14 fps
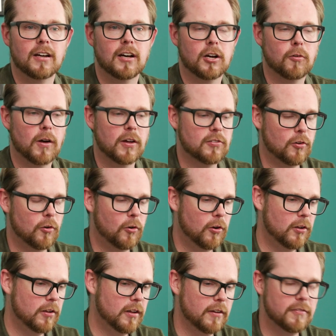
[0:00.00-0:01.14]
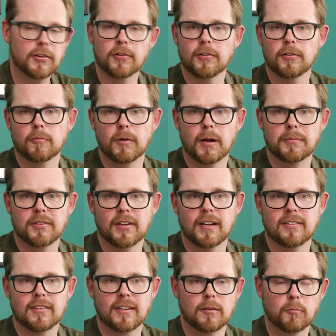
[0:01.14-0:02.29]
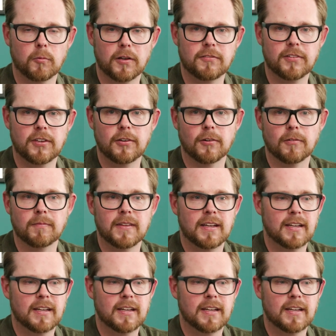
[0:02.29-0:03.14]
across all of your websites in one view.